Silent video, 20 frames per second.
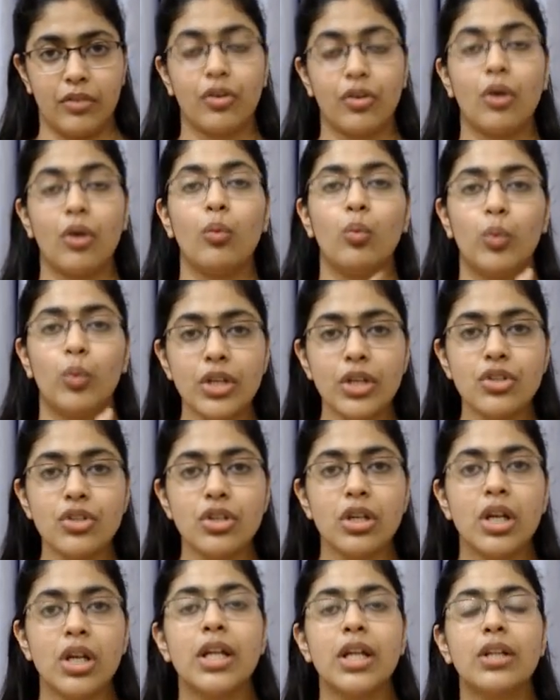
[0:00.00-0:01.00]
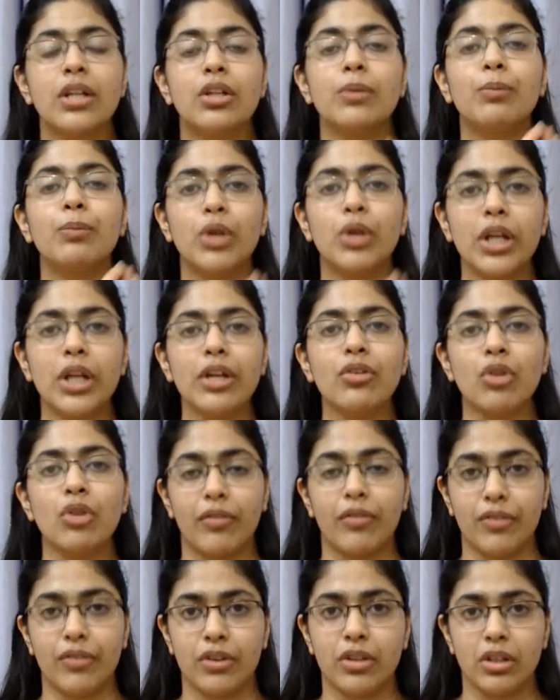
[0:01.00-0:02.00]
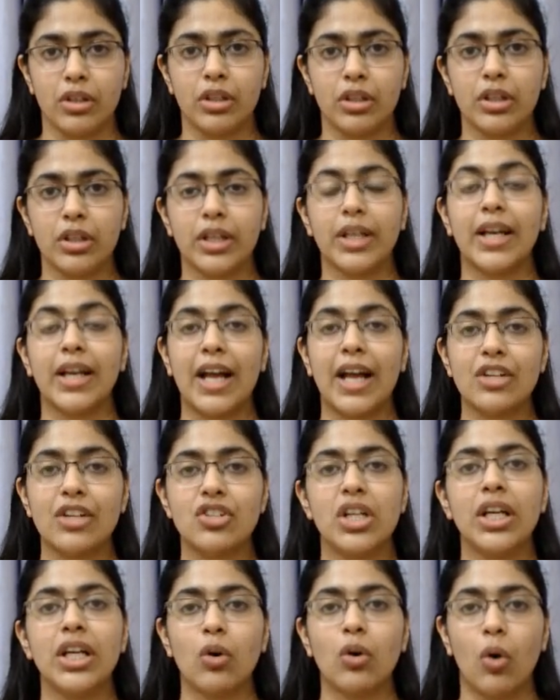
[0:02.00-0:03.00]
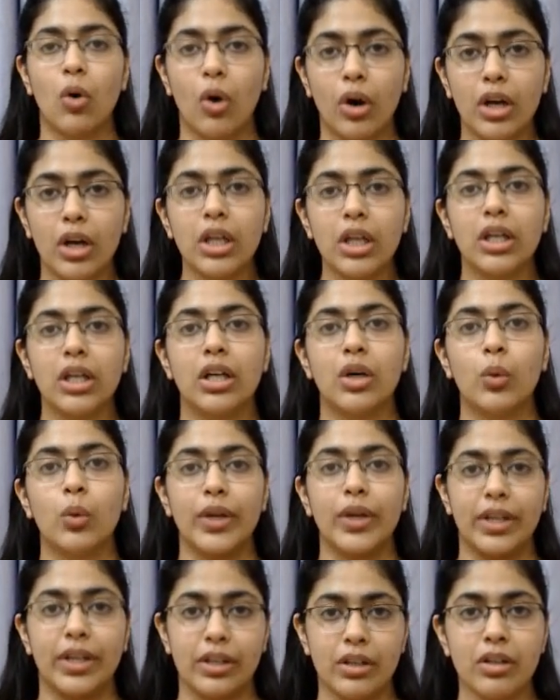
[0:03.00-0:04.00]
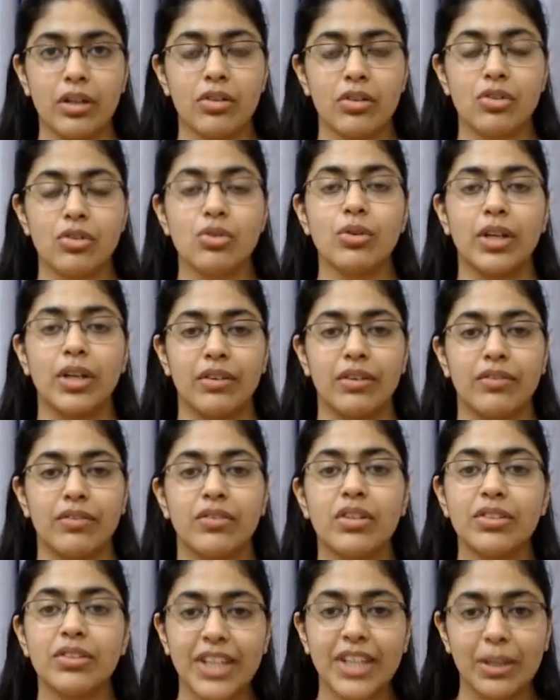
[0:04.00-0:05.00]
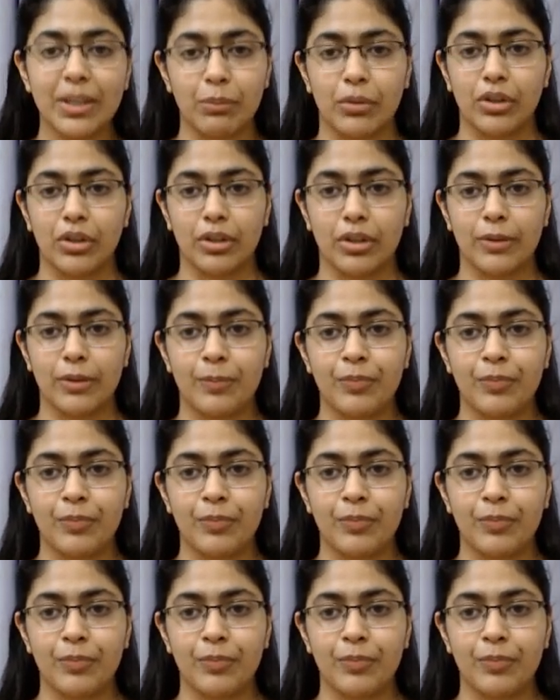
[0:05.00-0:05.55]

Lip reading: from which the police officer can actually call a witness to give the statement.